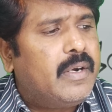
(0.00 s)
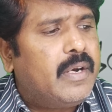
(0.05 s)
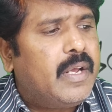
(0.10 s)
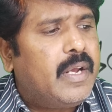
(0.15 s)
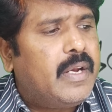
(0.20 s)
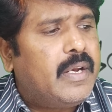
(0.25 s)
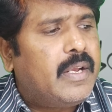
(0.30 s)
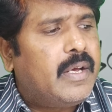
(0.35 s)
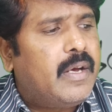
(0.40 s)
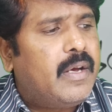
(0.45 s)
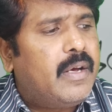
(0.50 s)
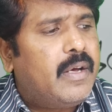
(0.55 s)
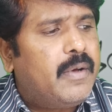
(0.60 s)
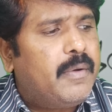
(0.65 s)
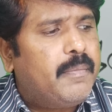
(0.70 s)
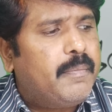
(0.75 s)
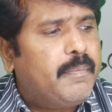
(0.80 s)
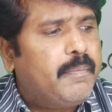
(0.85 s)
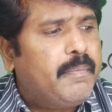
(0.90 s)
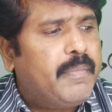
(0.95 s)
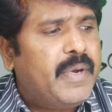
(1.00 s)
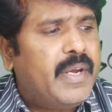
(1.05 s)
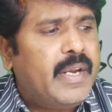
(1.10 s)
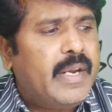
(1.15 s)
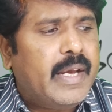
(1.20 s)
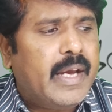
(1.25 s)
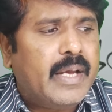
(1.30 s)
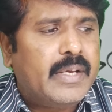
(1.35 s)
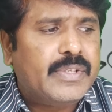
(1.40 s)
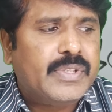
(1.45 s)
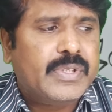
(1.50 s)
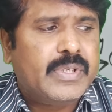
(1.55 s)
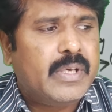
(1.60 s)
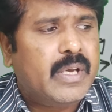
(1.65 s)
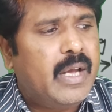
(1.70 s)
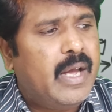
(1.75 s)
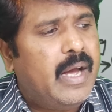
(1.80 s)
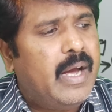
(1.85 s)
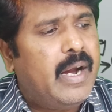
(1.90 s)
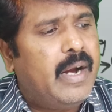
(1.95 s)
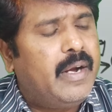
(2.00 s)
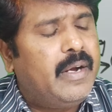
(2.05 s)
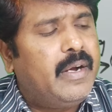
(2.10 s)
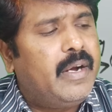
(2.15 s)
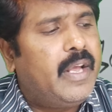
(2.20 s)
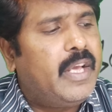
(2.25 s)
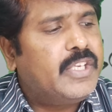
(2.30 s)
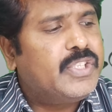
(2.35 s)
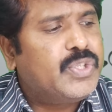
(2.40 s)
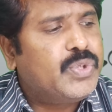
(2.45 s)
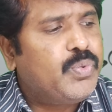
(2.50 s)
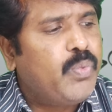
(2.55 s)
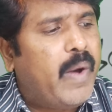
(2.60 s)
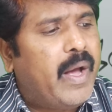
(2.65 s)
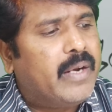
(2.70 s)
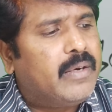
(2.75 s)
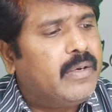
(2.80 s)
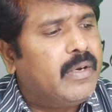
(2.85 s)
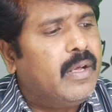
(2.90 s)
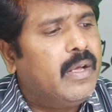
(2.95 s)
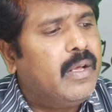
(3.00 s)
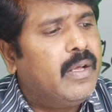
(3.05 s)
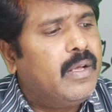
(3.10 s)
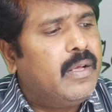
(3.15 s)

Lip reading: theta b dash, and next one